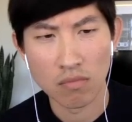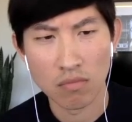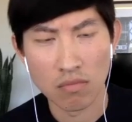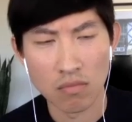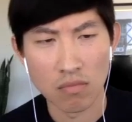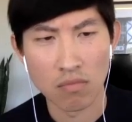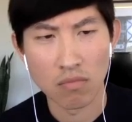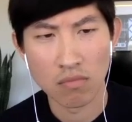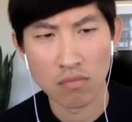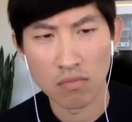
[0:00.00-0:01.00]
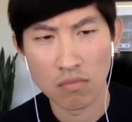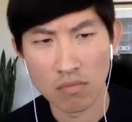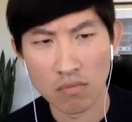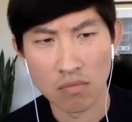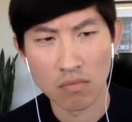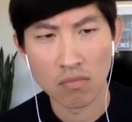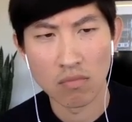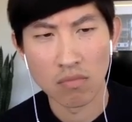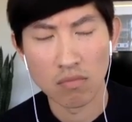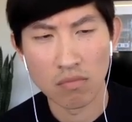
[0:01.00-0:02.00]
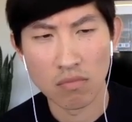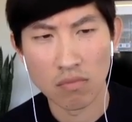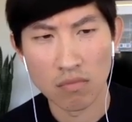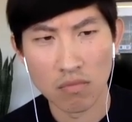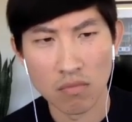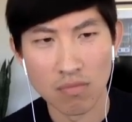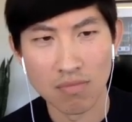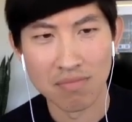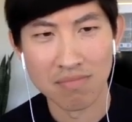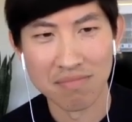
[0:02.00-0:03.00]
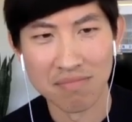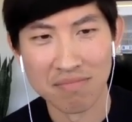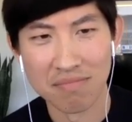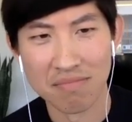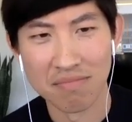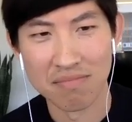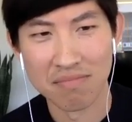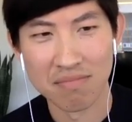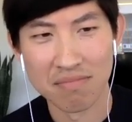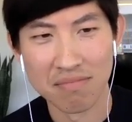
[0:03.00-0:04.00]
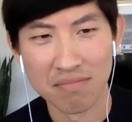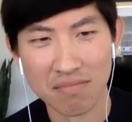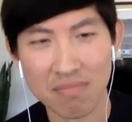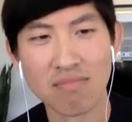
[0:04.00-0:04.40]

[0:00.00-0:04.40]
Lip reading: This person isn't speaking.